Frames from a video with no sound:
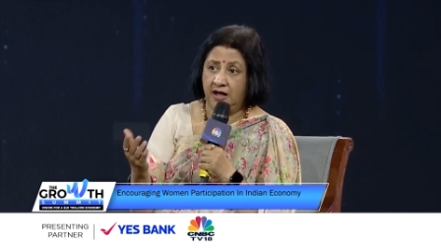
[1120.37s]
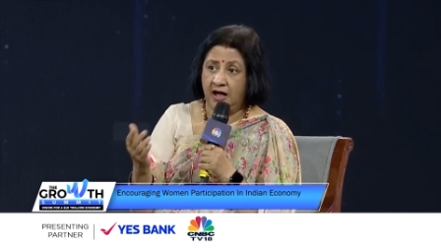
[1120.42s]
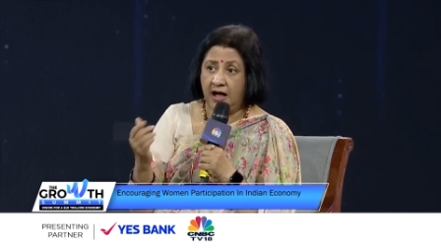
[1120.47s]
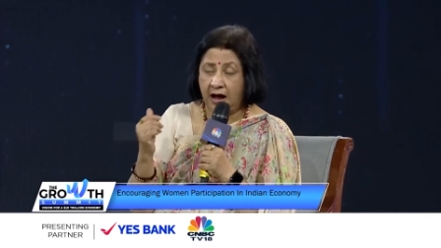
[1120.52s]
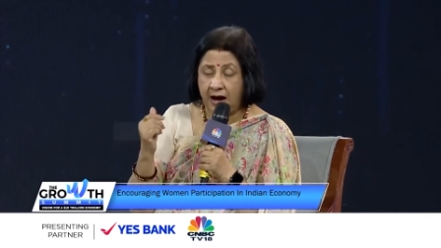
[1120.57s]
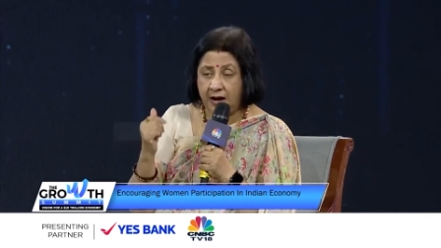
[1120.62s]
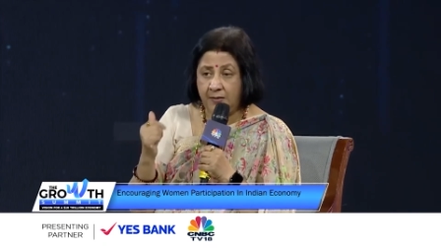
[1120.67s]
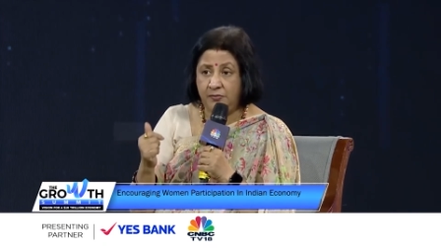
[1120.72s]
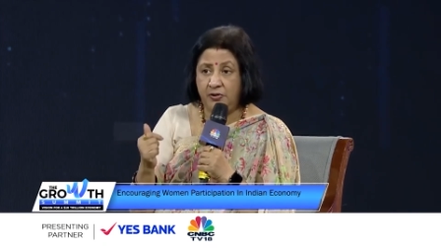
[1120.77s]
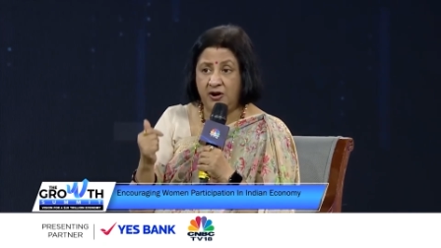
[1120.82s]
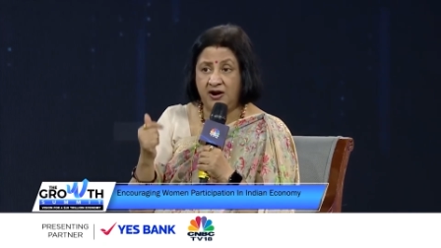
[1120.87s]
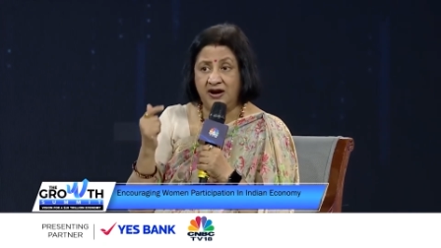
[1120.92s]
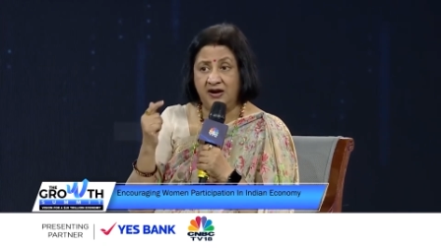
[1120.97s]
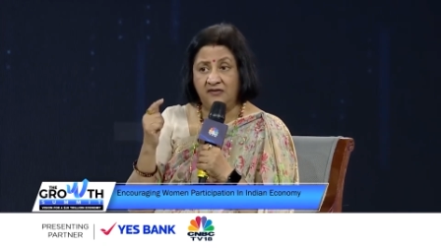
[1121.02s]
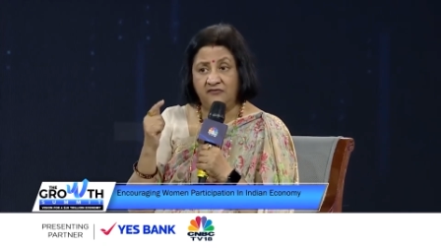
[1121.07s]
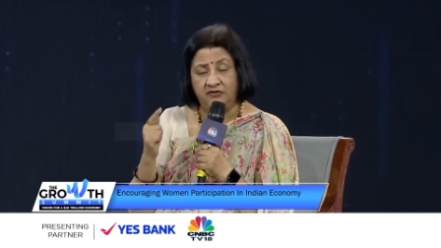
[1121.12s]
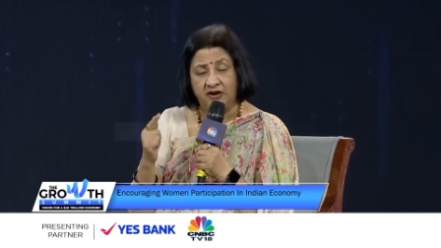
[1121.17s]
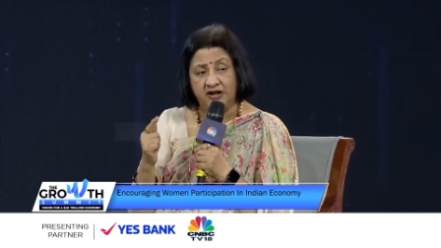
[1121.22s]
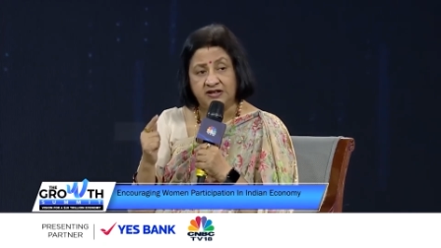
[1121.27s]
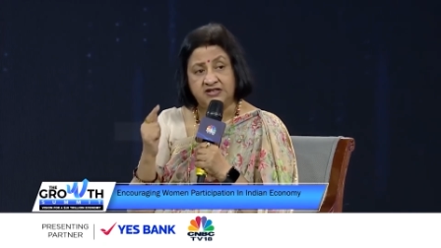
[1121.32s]
Hybrid
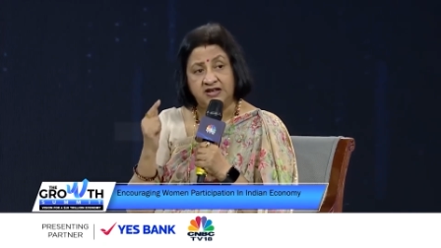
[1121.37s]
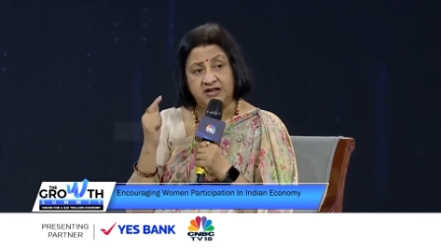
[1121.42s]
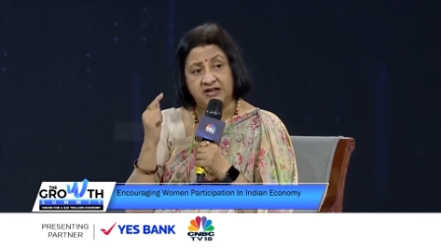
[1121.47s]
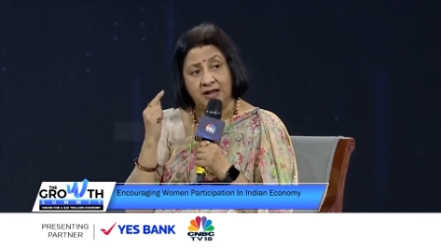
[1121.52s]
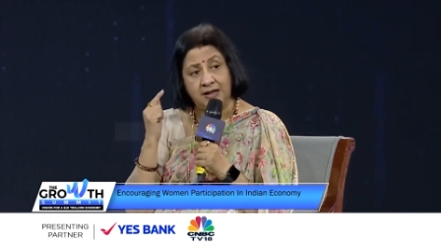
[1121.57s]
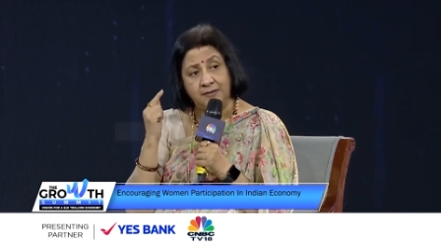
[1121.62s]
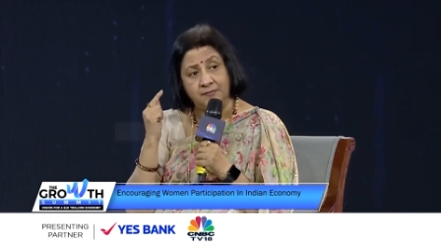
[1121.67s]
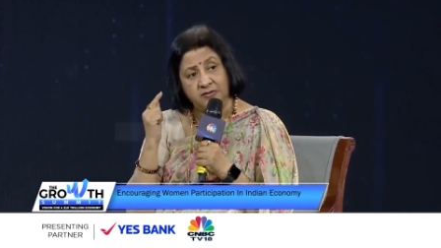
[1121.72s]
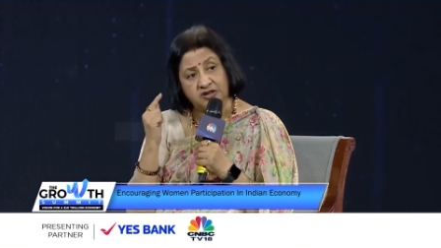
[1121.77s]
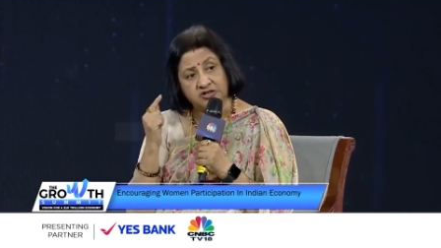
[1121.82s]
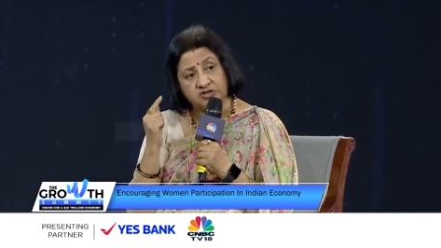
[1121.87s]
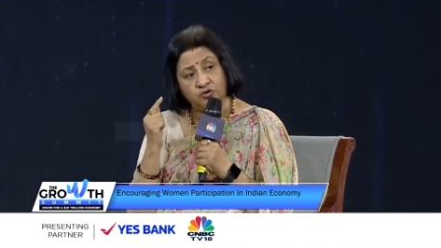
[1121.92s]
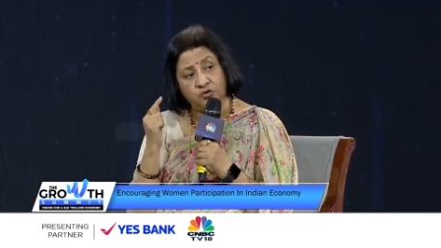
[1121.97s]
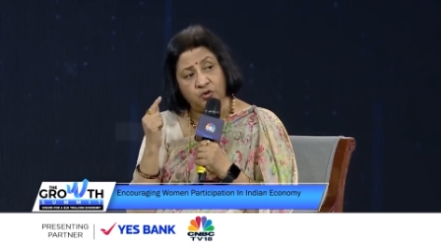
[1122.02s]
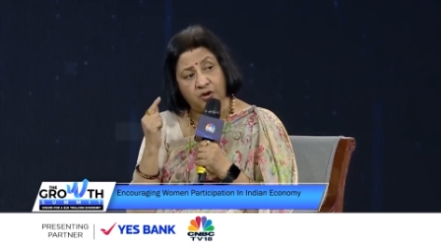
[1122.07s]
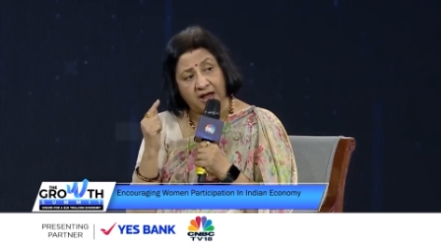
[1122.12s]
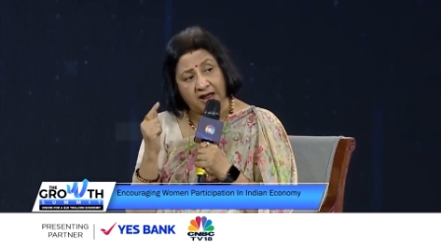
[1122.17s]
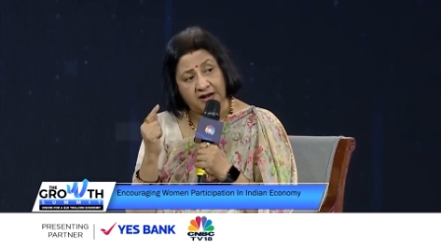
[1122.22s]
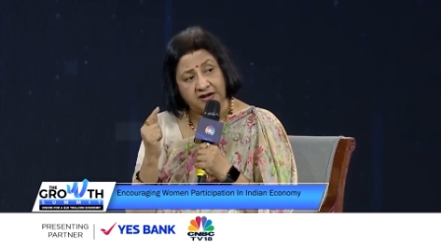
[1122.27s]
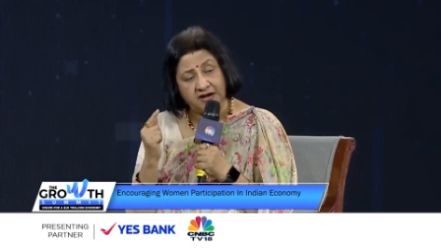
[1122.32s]
and flexi-time must
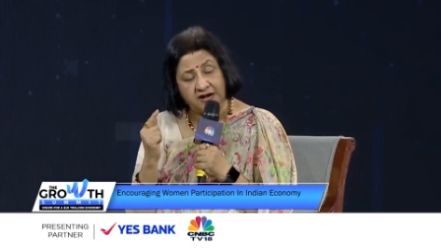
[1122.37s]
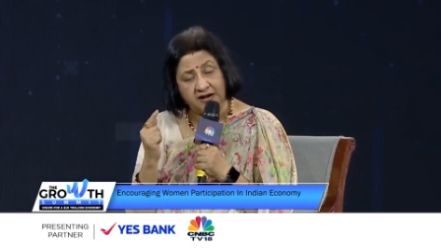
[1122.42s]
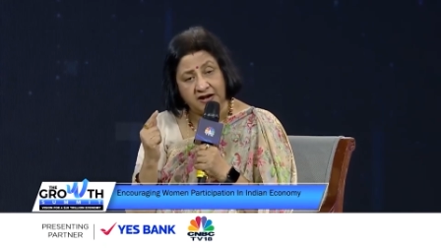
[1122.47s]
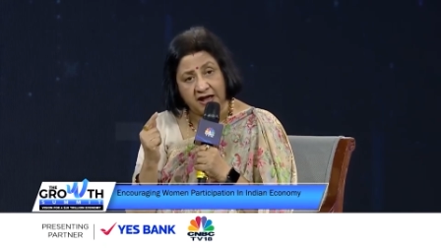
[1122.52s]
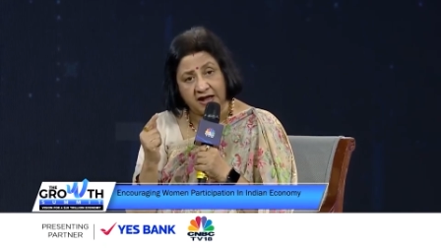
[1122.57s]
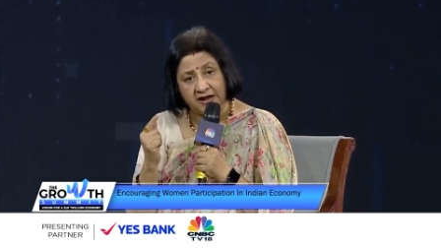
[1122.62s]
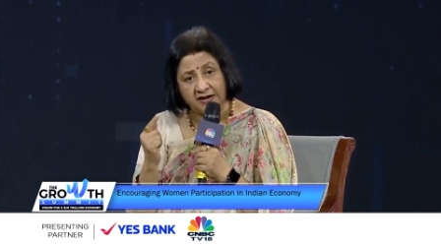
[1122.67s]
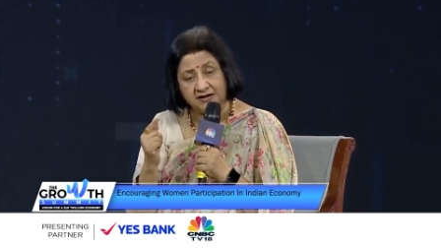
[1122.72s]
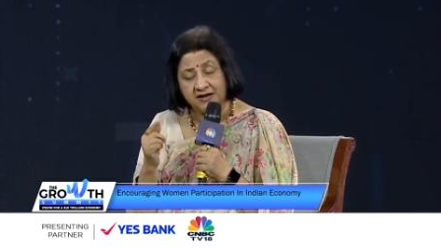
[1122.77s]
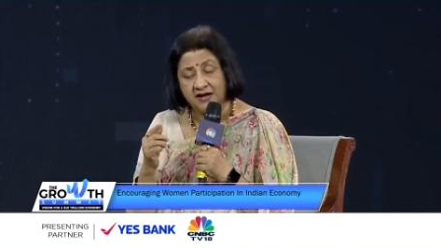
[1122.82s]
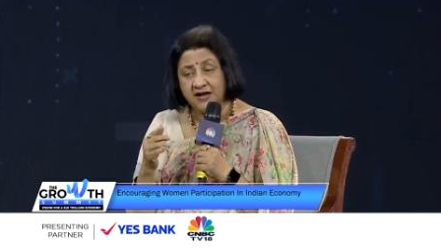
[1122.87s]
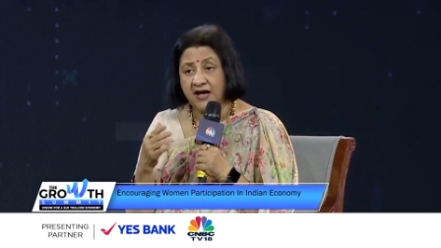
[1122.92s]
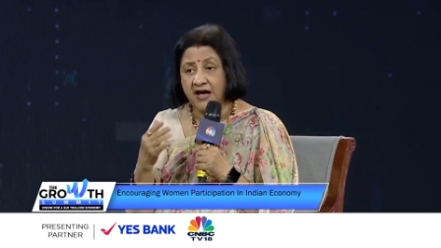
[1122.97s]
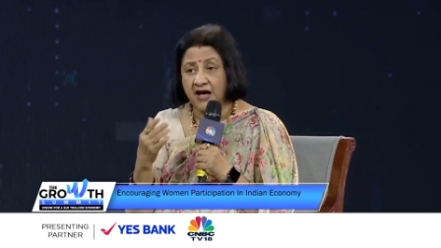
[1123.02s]
go hand in hand.